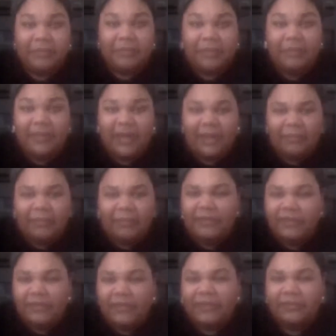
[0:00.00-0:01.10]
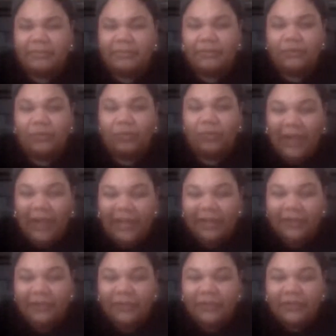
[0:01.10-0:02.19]
But I mean, I've been doing it for a
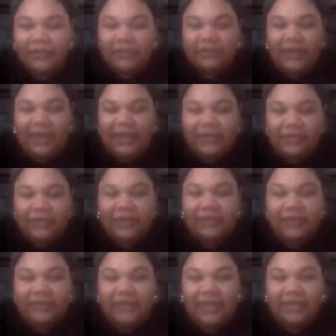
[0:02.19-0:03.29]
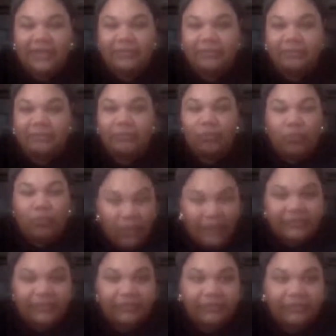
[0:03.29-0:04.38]
while, so I know exactly
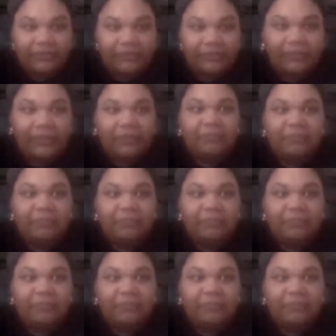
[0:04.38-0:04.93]
what to look for.